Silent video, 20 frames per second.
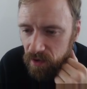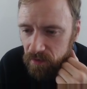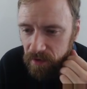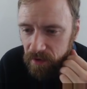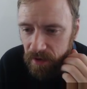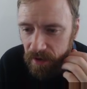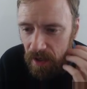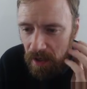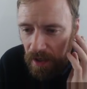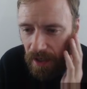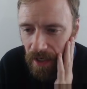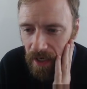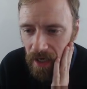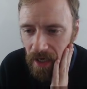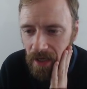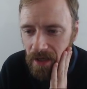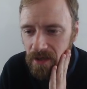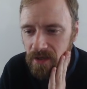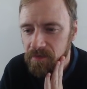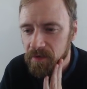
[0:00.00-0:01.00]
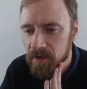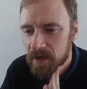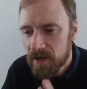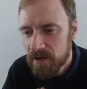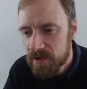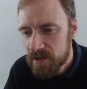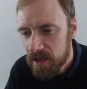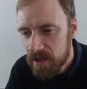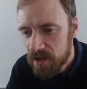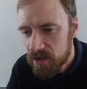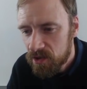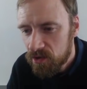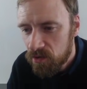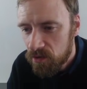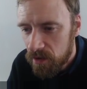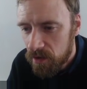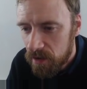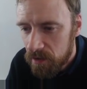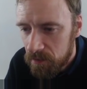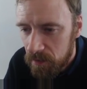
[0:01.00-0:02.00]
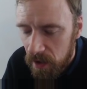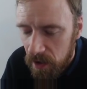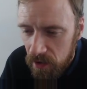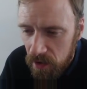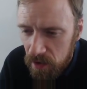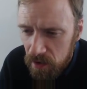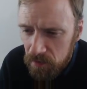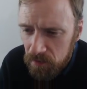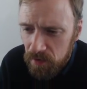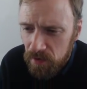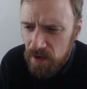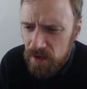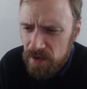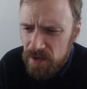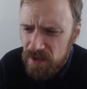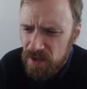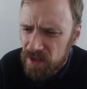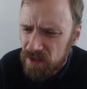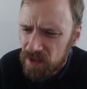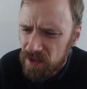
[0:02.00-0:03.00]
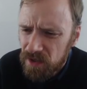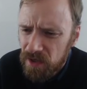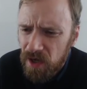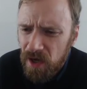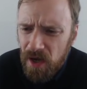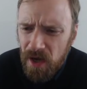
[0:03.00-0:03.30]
but not English pronunciation or American pronunciation.